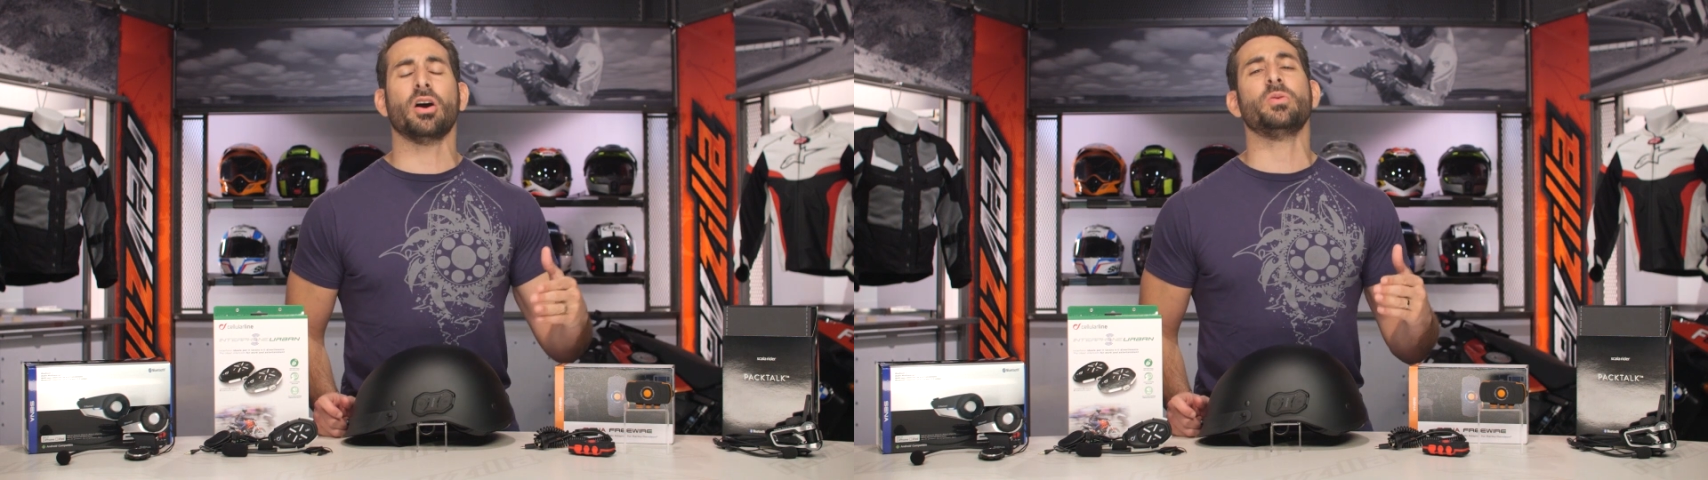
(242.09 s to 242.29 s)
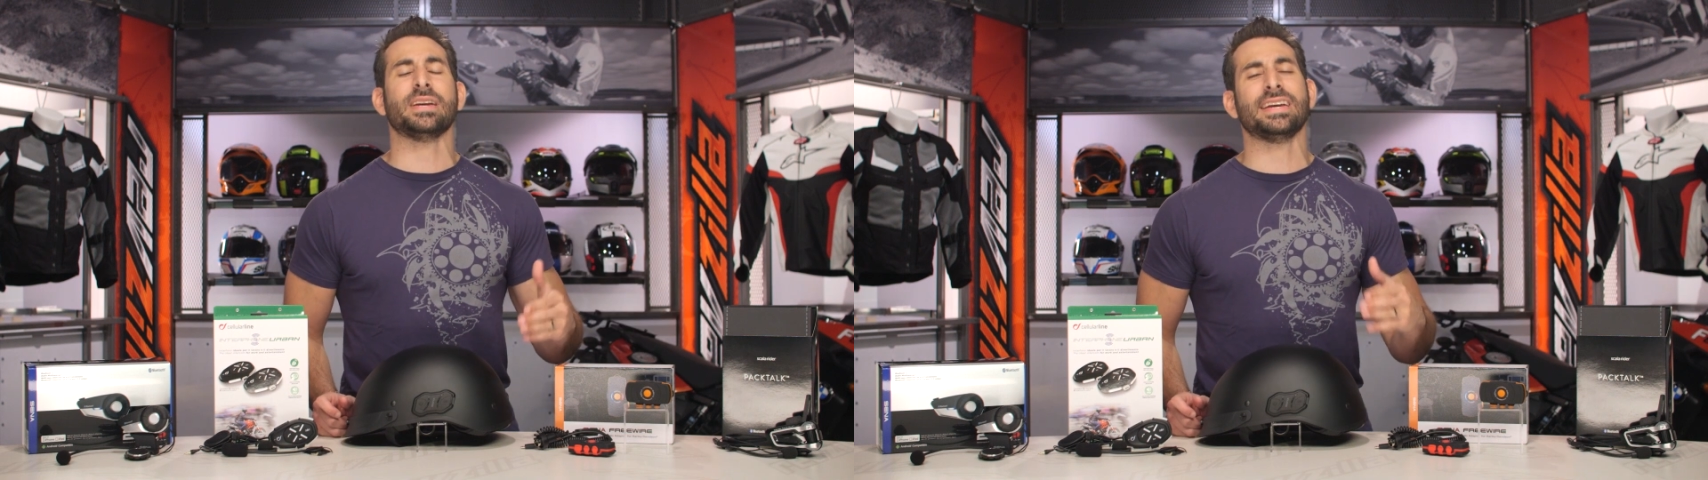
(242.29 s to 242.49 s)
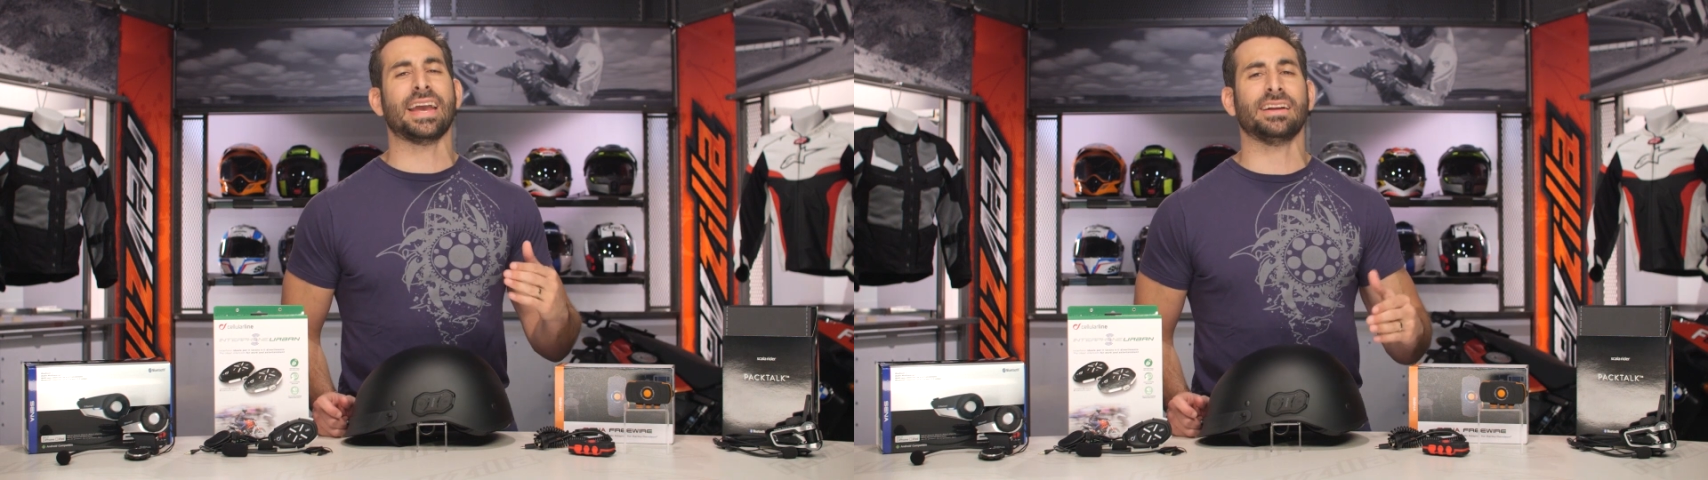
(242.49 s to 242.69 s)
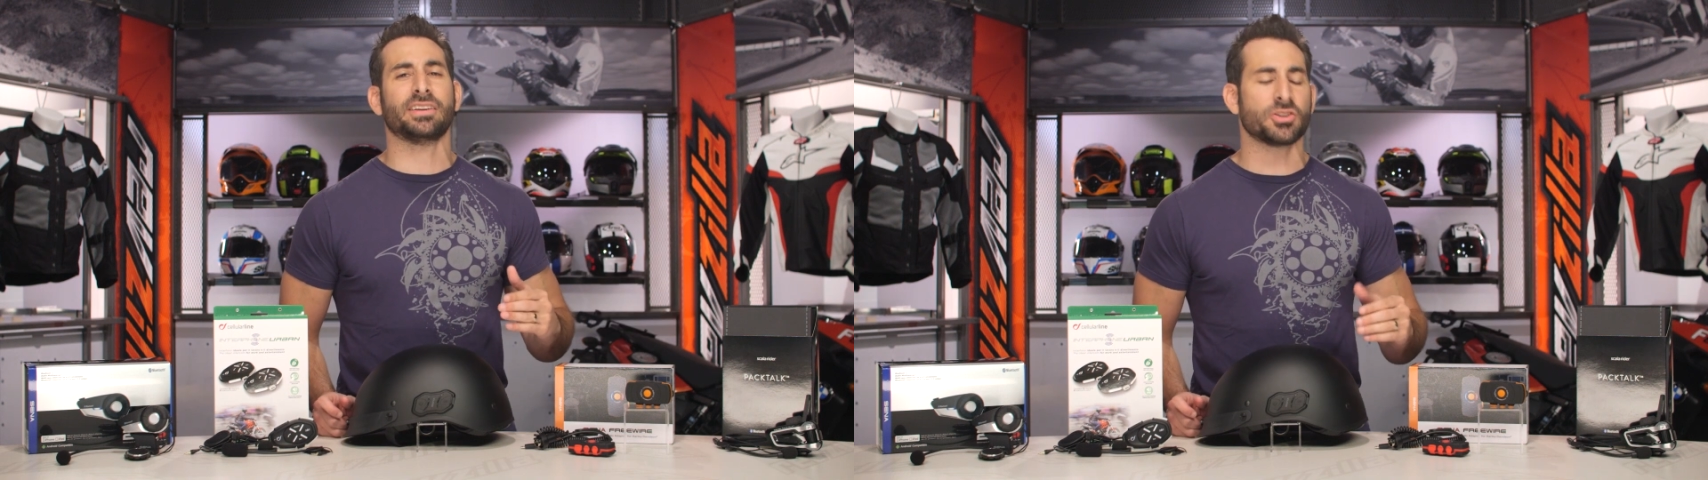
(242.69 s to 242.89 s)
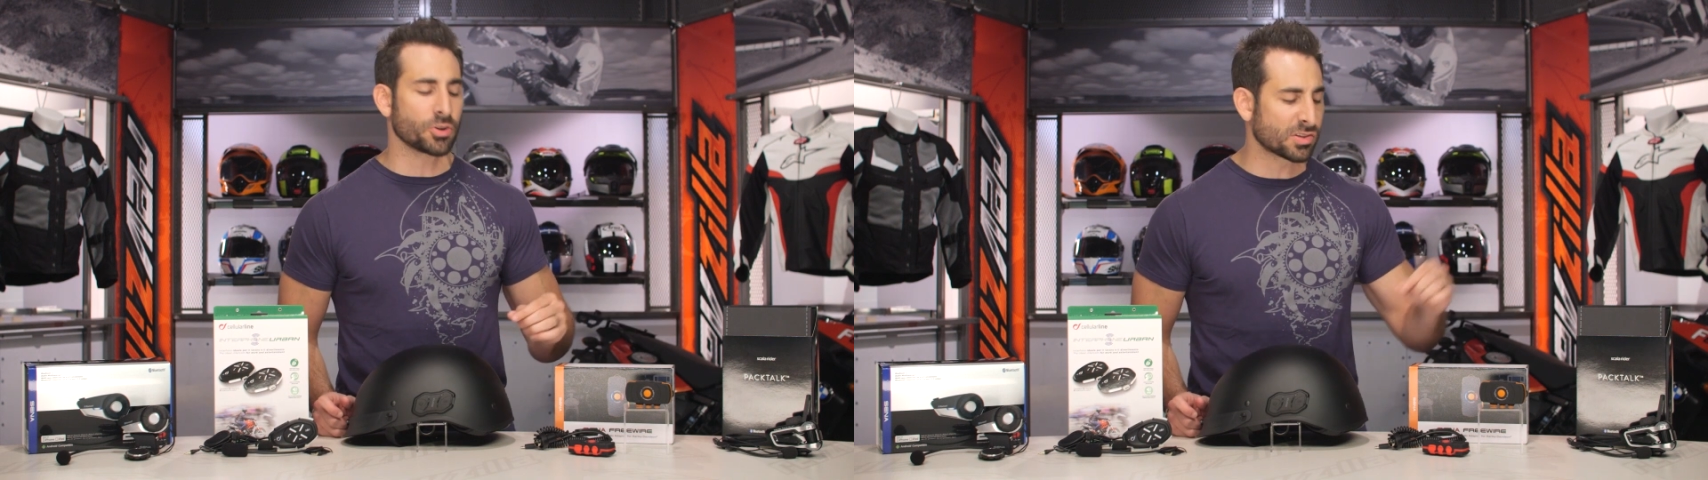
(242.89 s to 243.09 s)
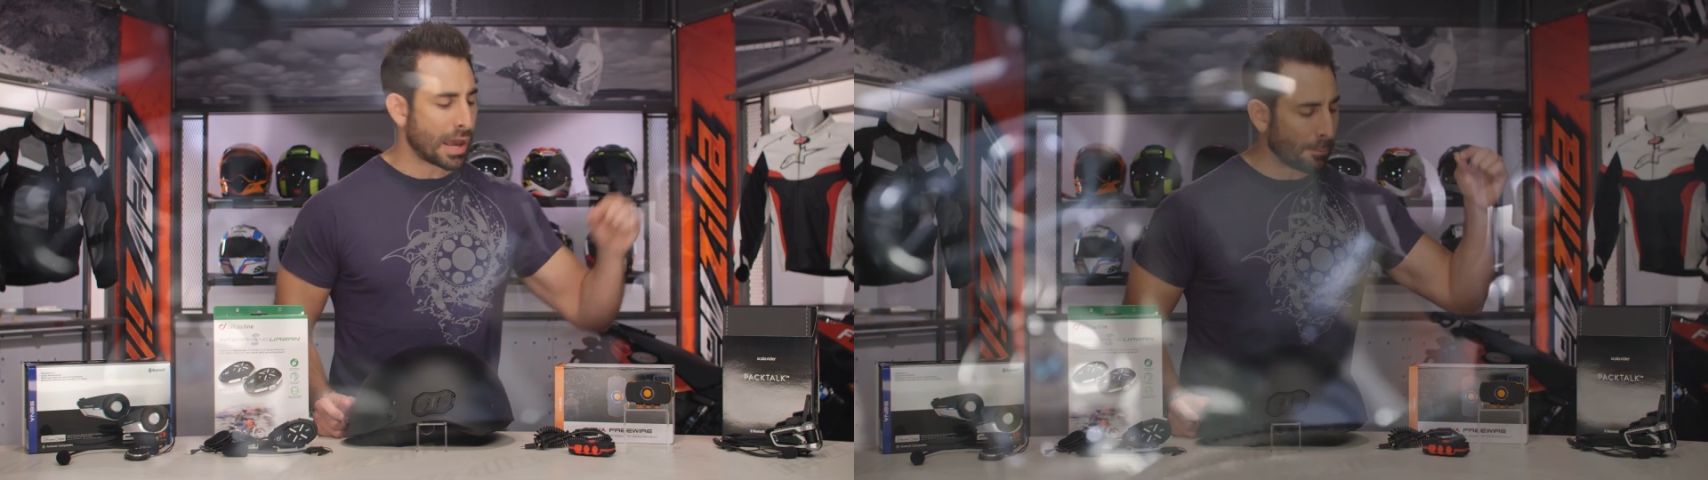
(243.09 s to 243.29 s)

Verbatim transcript: OE hand controls,